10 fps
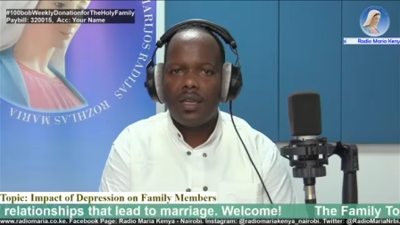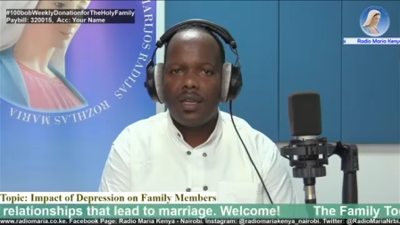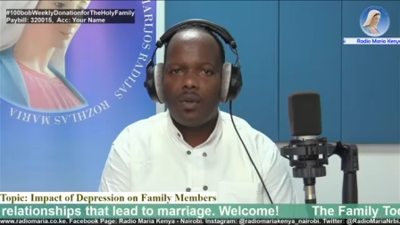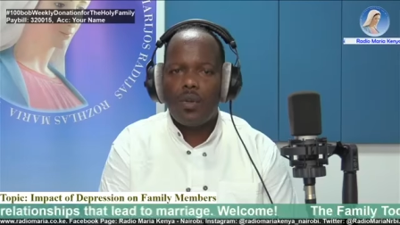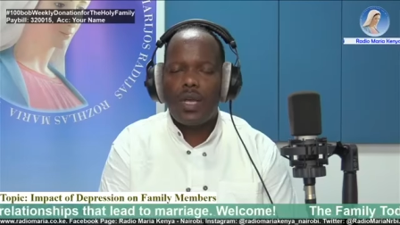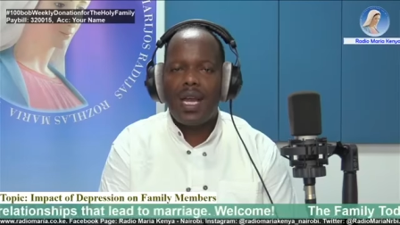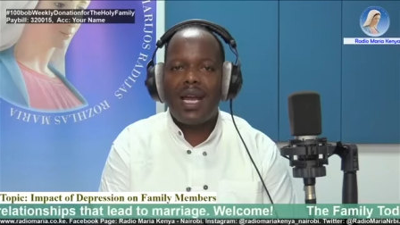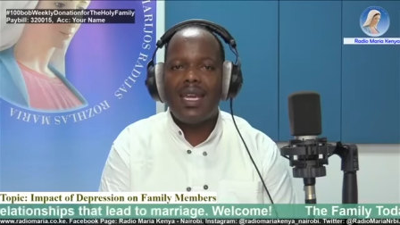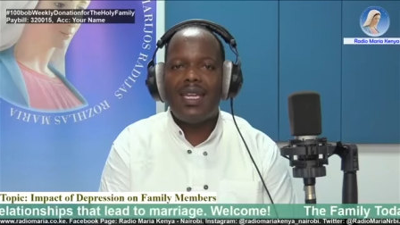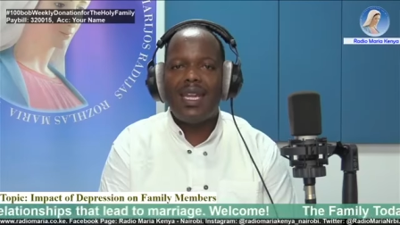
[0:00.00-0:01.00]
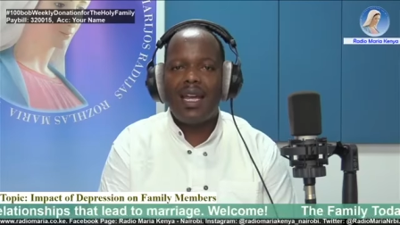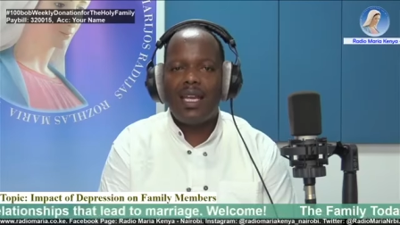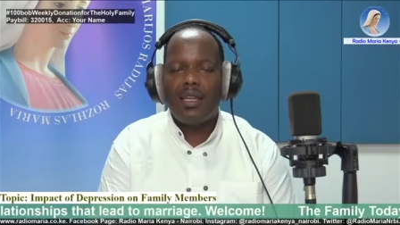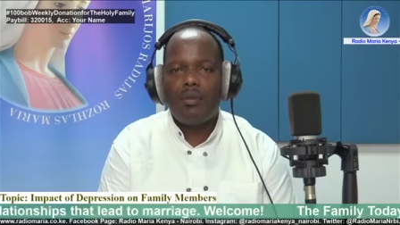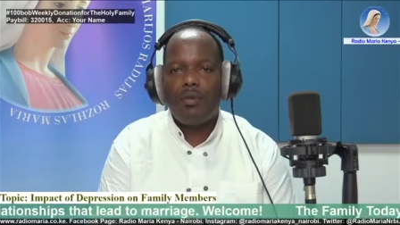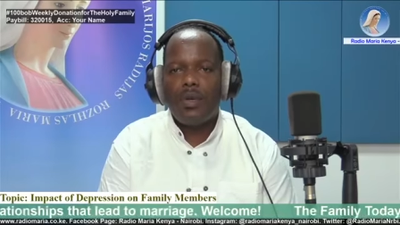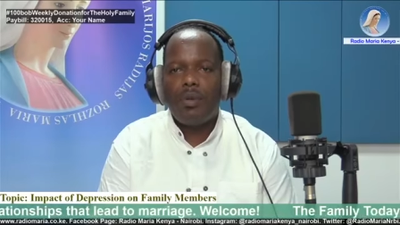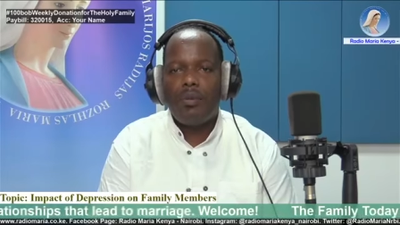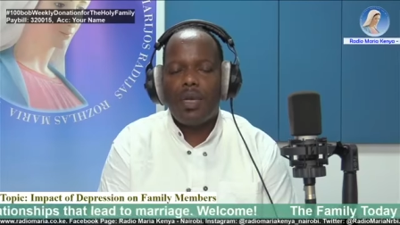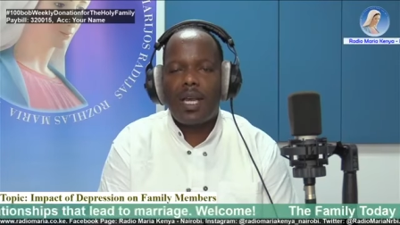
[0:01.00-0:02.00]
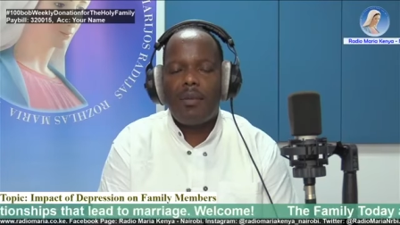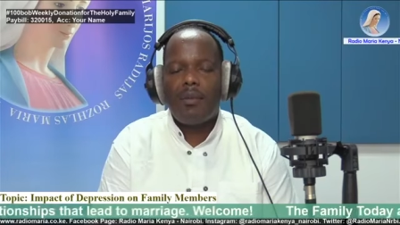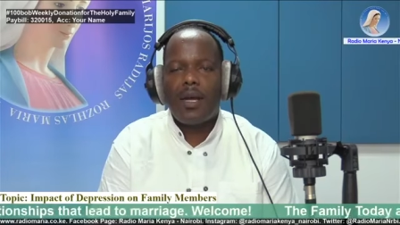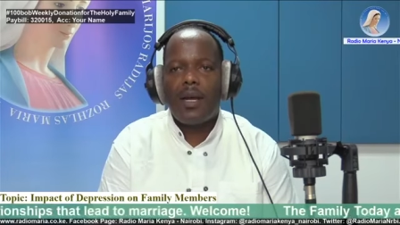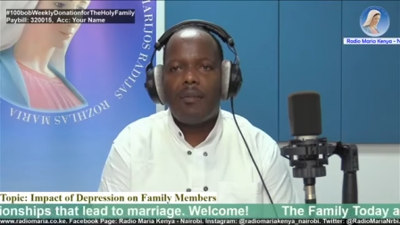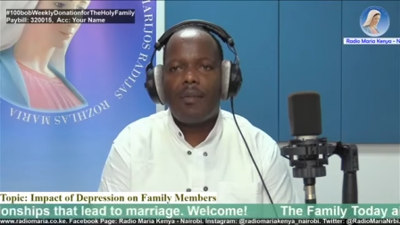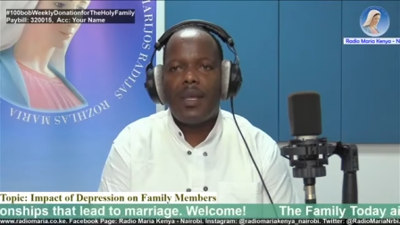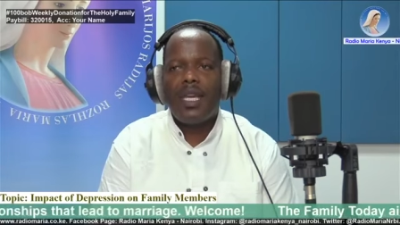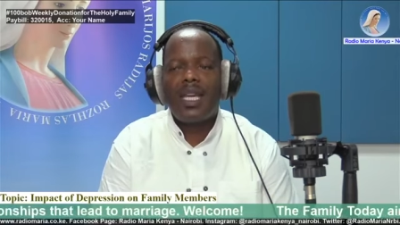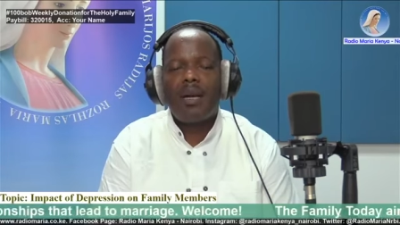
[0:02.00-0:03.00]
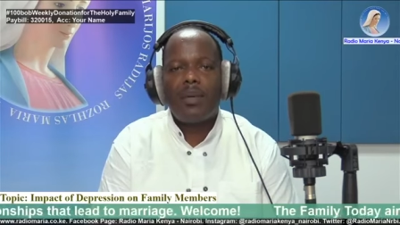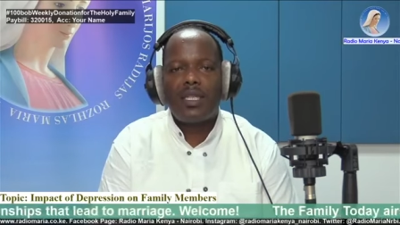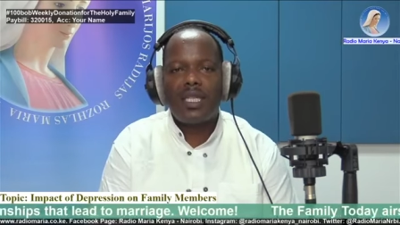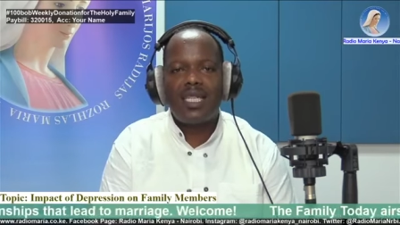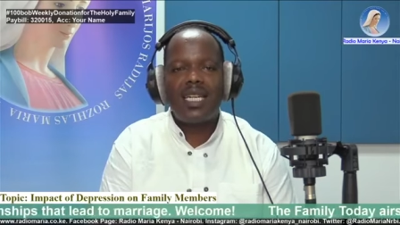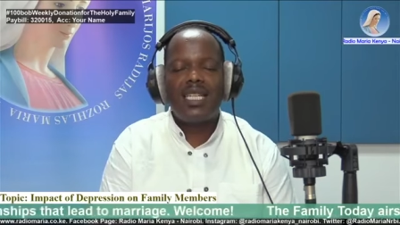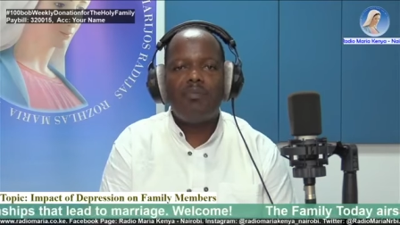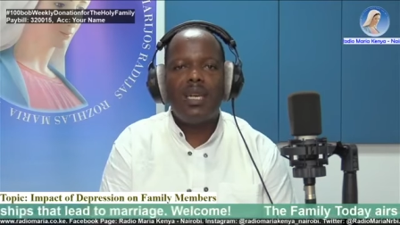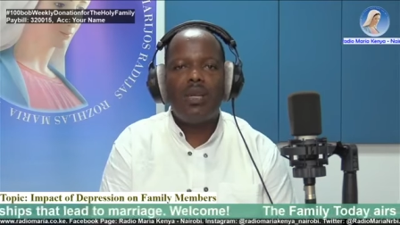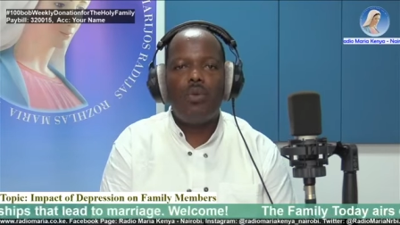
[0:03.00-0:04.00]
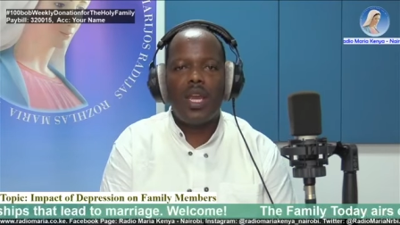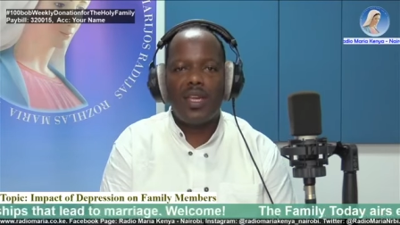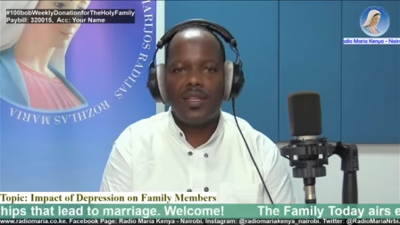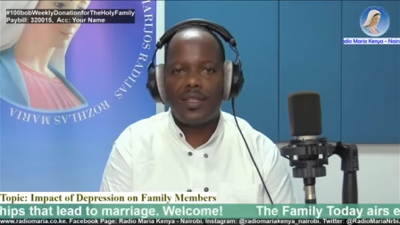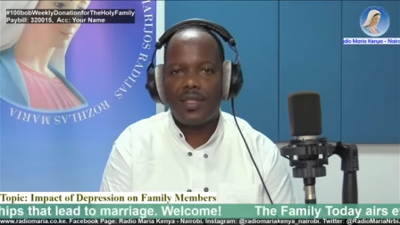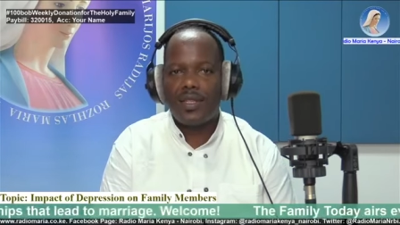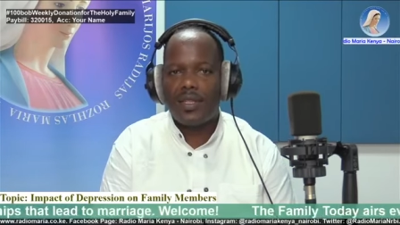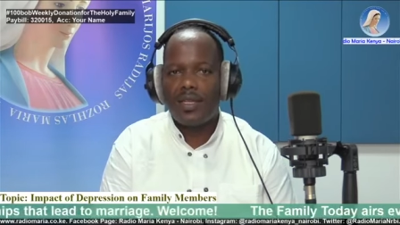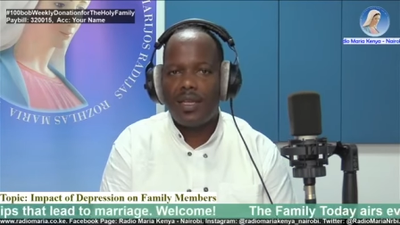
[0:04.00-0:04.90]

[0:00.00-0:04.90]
We, are in, we become um, incapacitated in many ways.